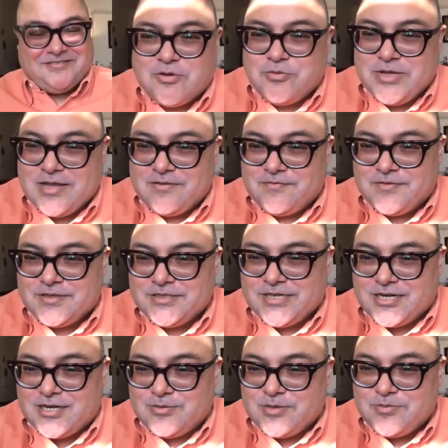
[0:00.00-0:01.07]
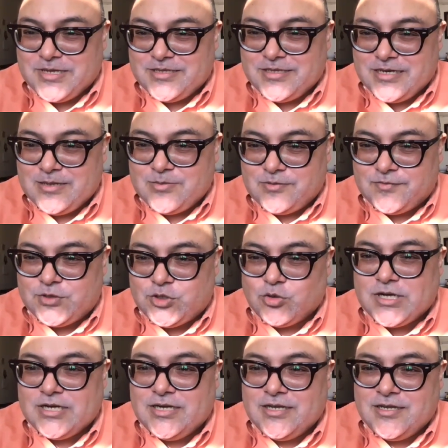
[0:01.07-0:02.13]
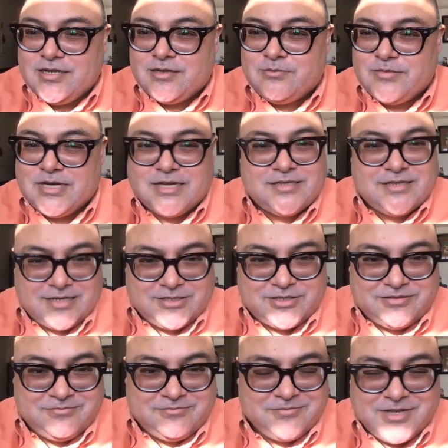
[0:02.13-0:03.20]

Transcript: we have a gentleman by the name of Chokalingam Nadarajan,